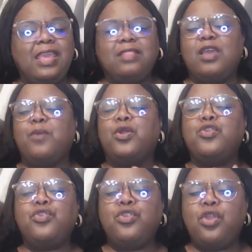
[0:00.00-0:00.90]
There were
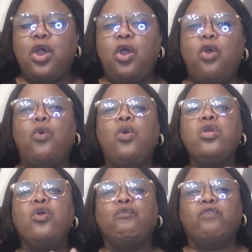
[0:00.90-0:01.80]
no
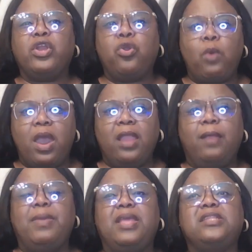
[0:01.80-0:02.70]

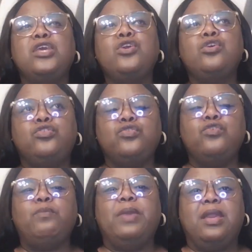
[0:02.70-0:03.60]
requirements
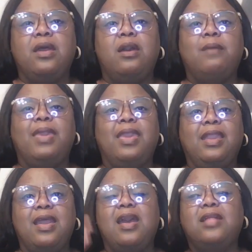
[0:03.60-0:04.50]
to become a
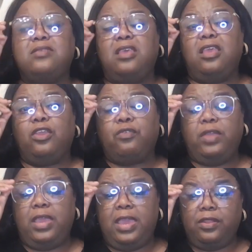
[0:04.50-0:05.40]
content
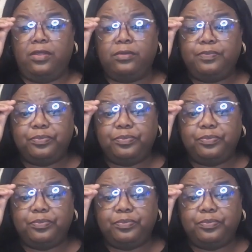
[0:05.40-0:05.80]
creator.